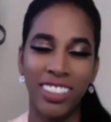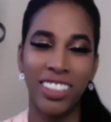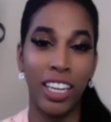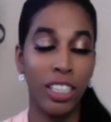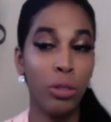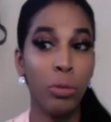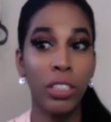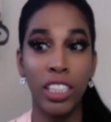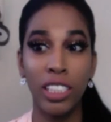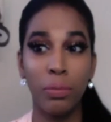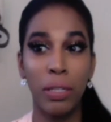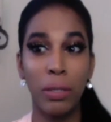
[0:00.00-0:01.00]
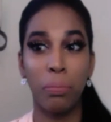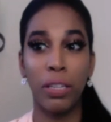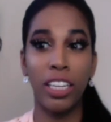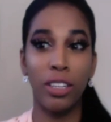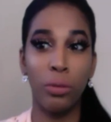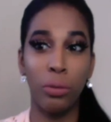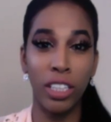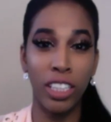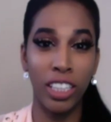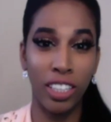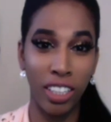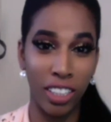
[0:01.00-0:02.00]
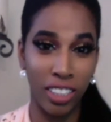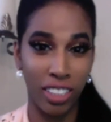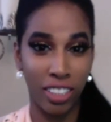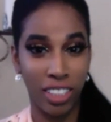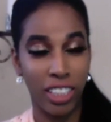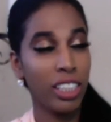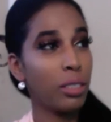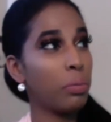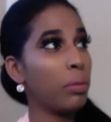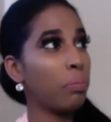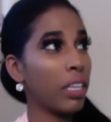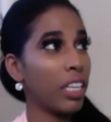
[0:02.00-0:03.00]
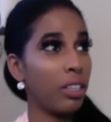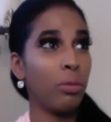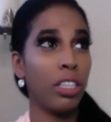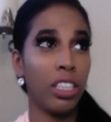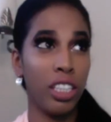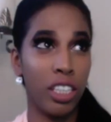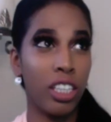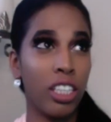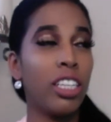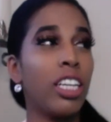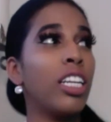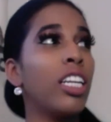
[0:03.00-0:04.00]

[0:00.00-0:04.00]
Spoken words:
and it was important for me to be there. He's been playing good, and